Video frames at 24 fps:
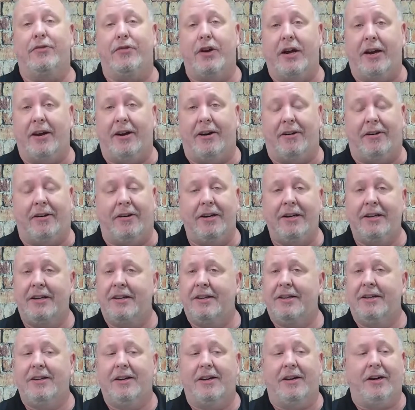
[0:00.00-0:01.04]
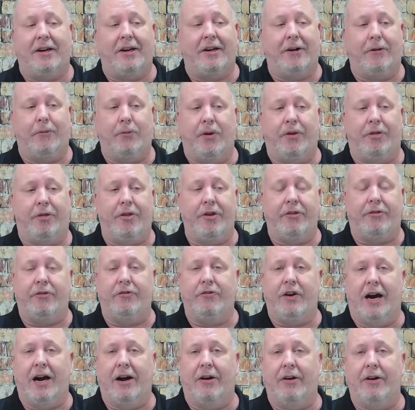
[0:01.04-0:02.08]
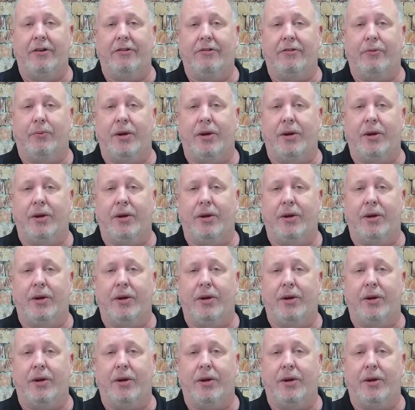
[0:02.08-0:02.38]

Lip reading: hell with this virus.